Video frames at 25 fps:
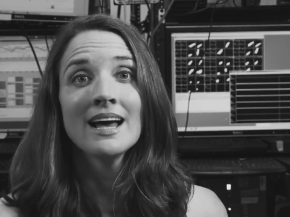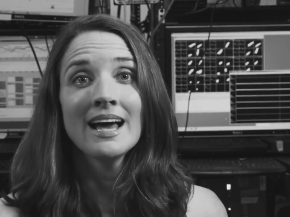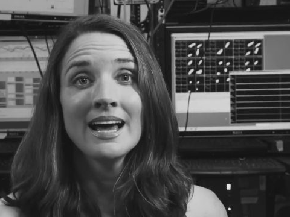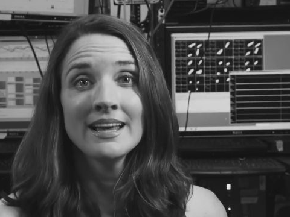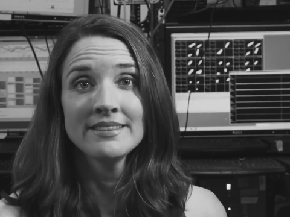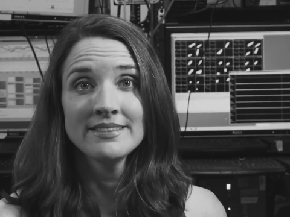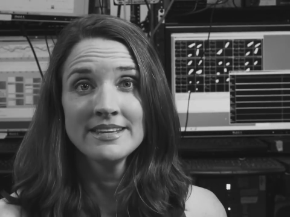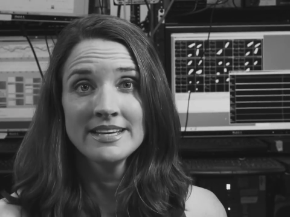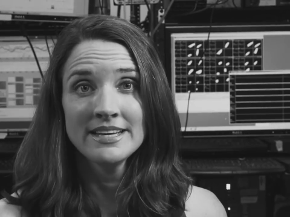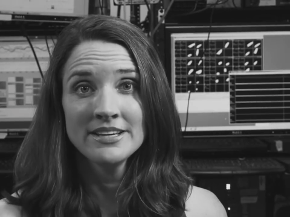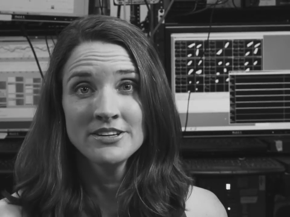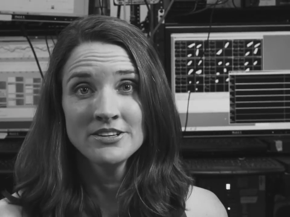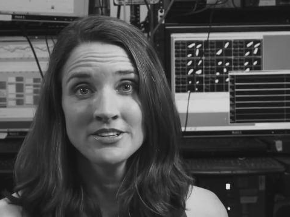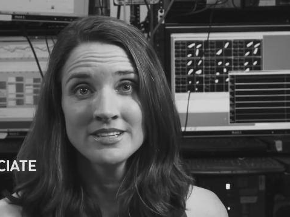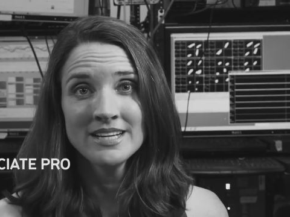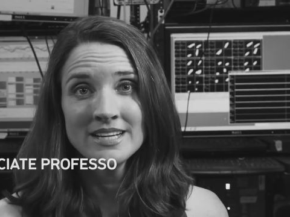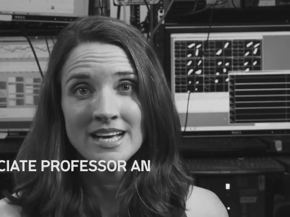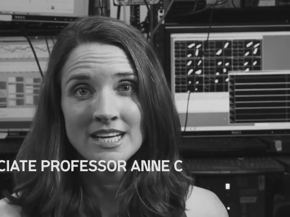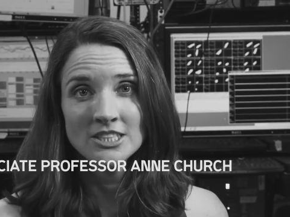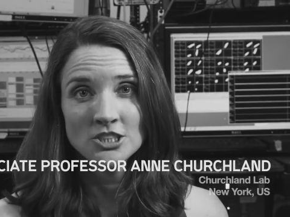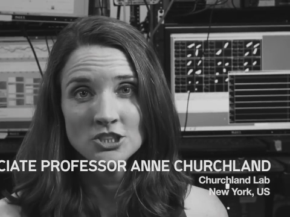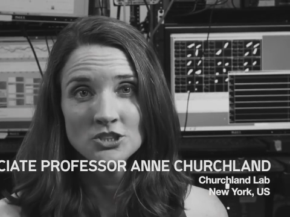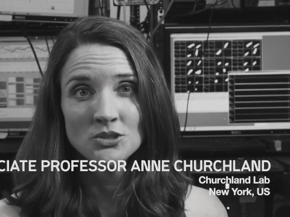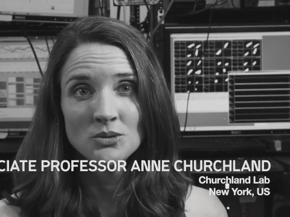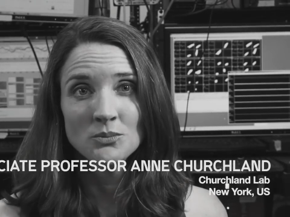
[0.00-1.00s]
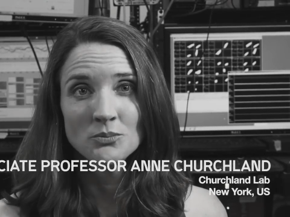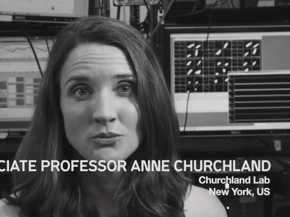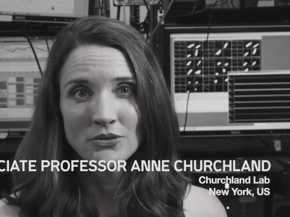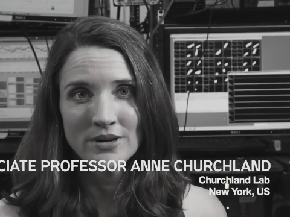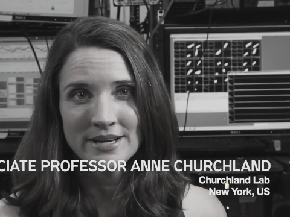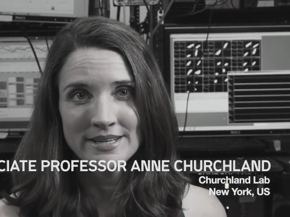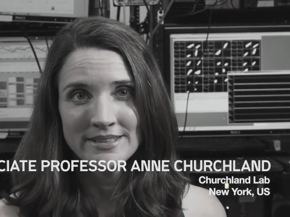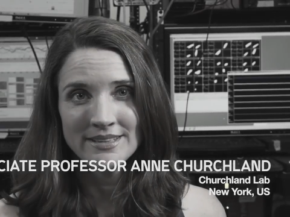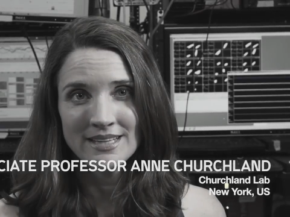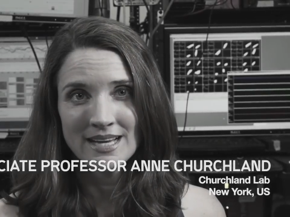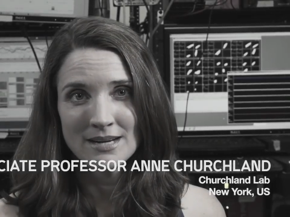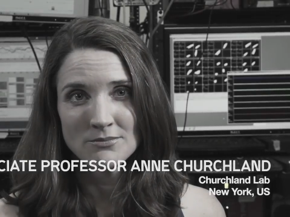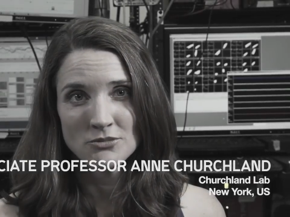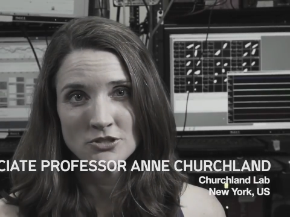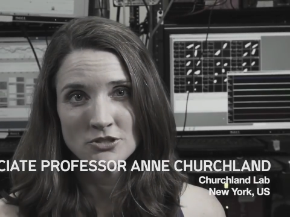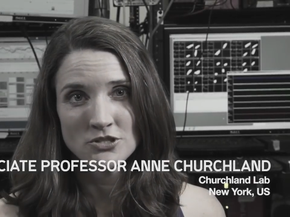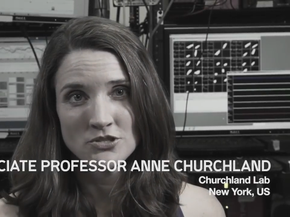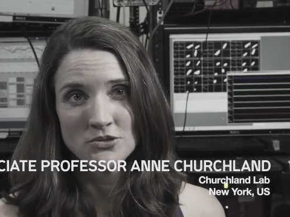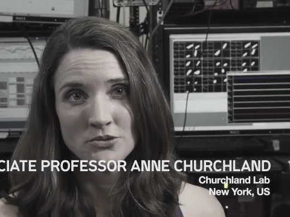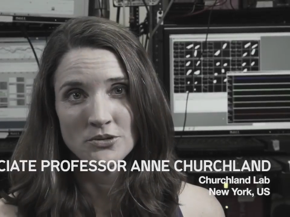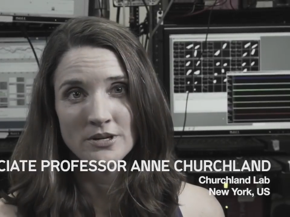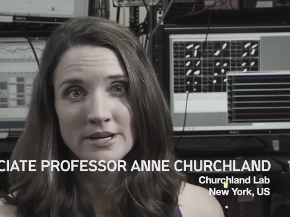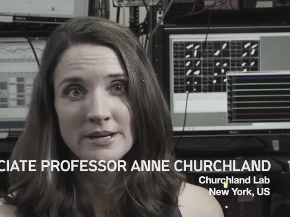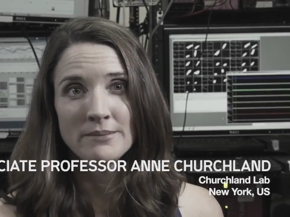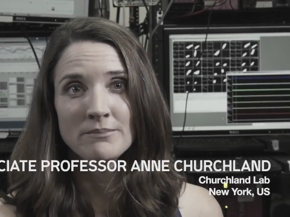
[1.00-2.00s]
At the International Brain
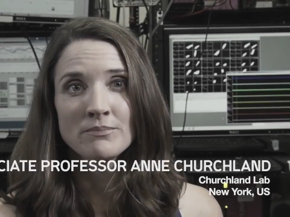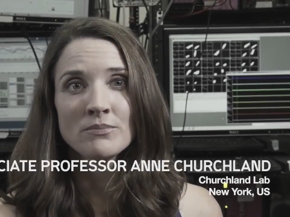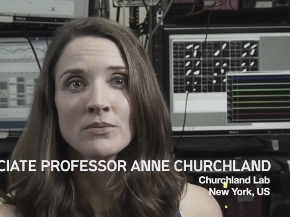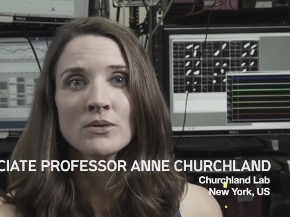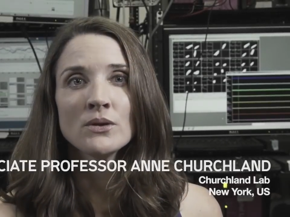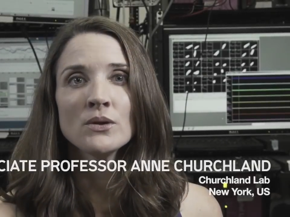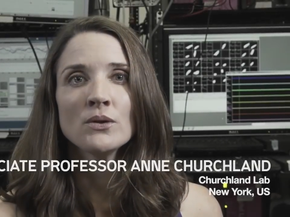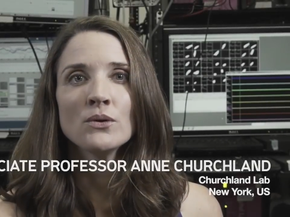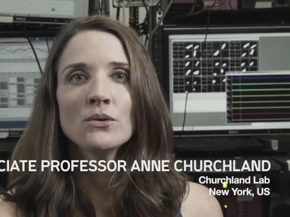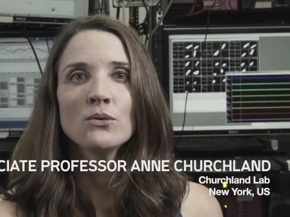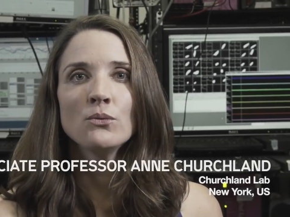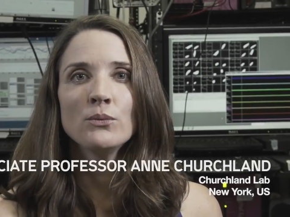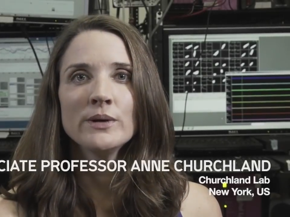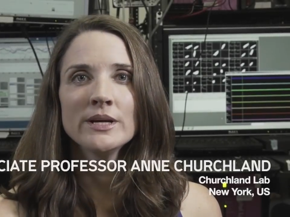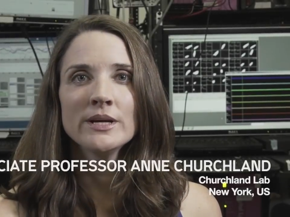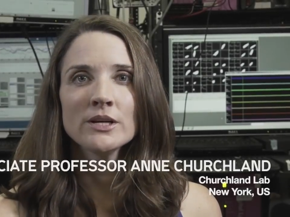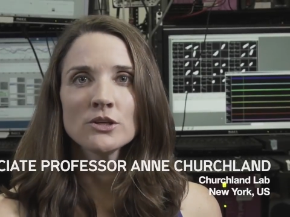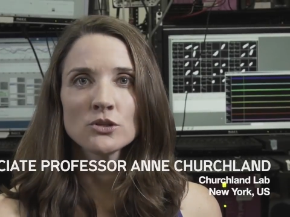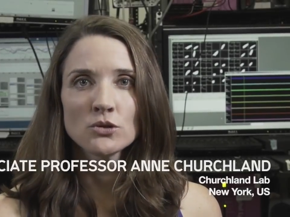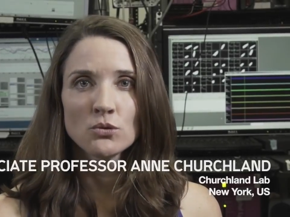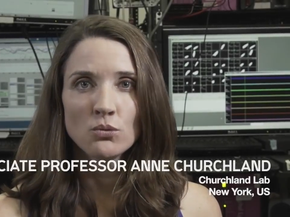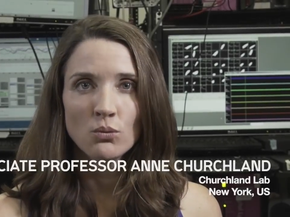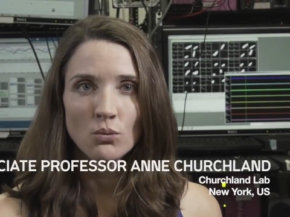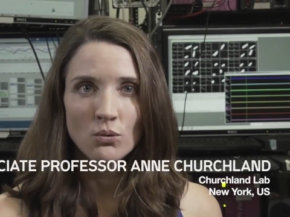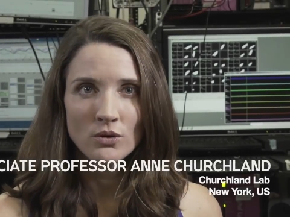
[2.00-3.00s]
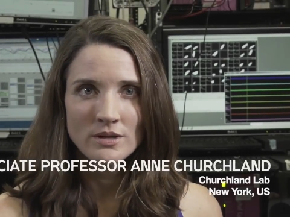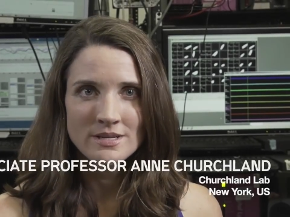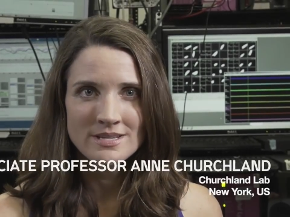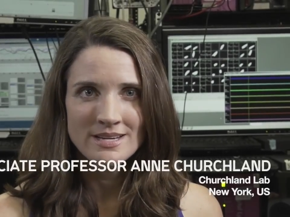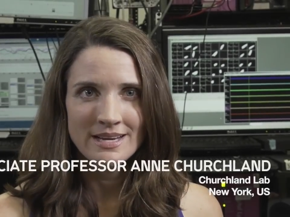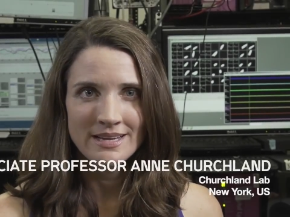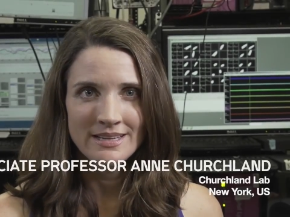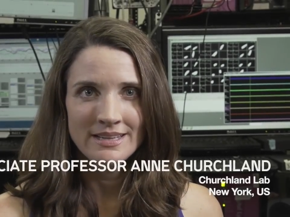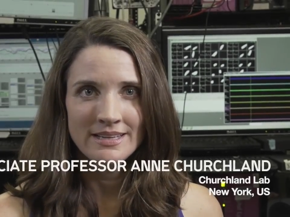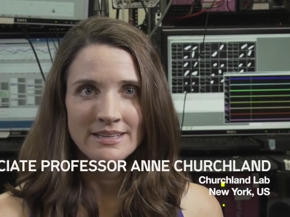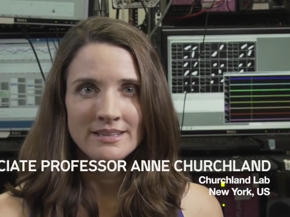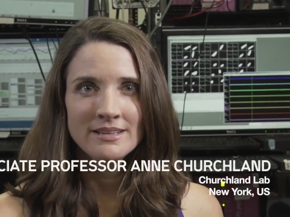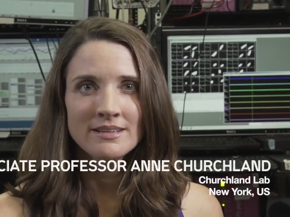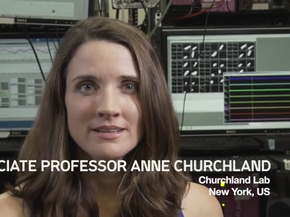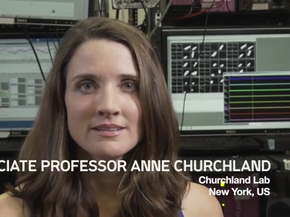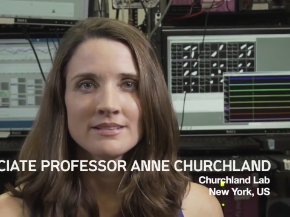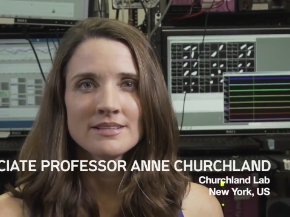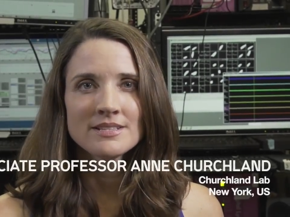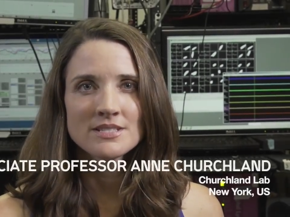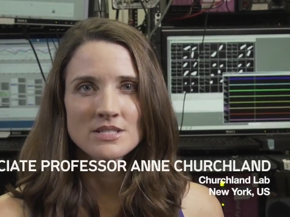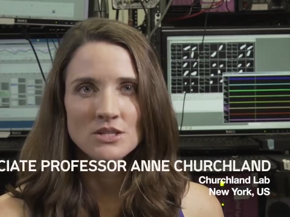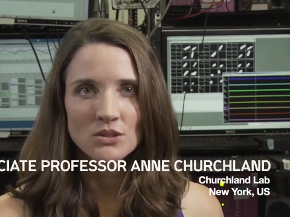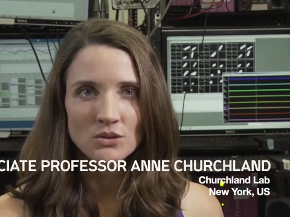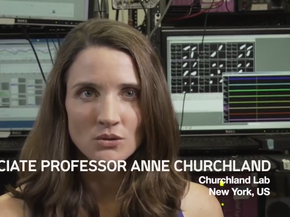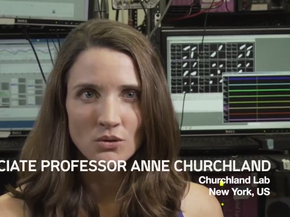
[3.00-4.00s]
Laboratory, we are coordinating
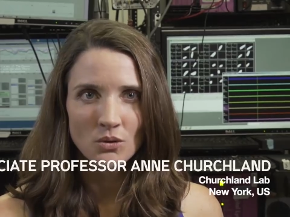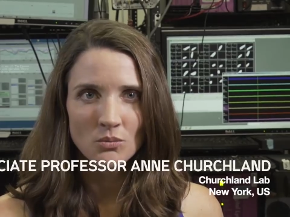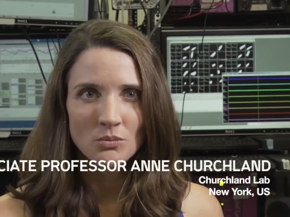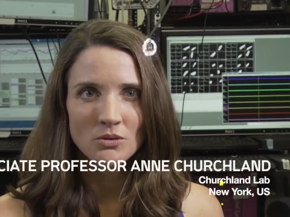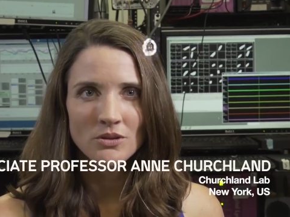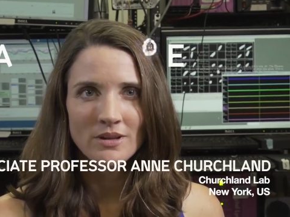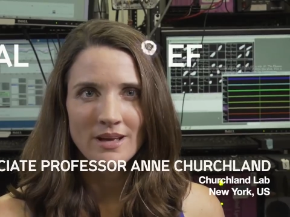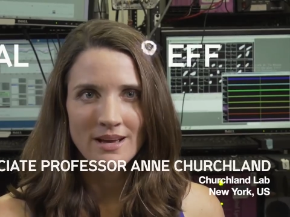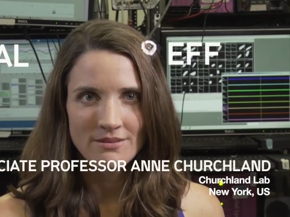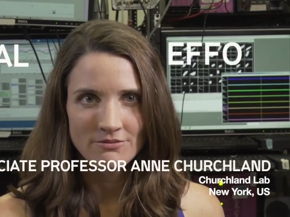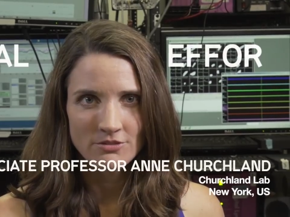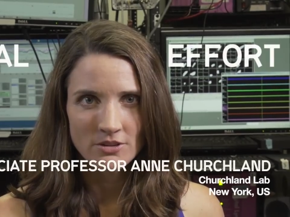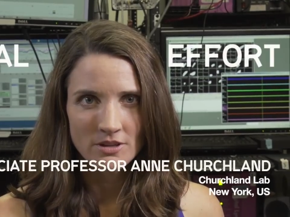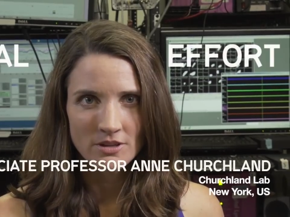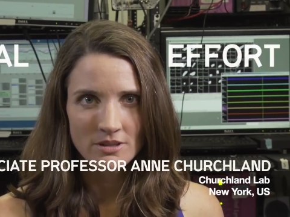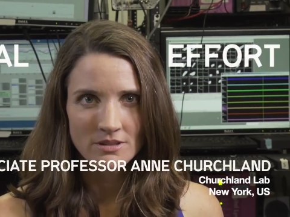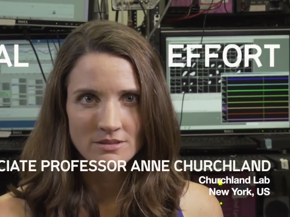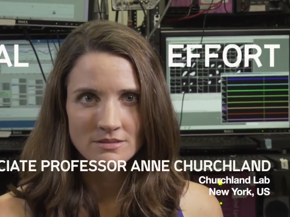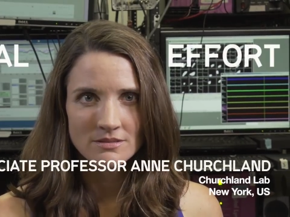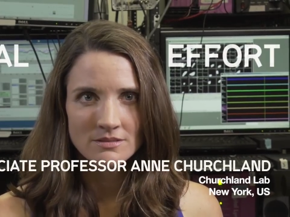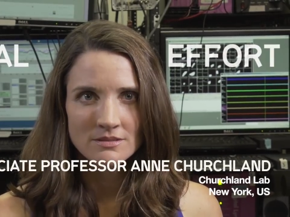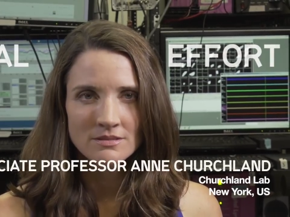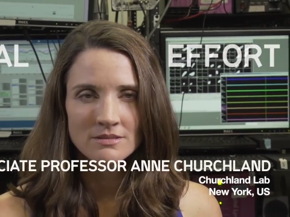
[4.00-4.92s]
this global effort.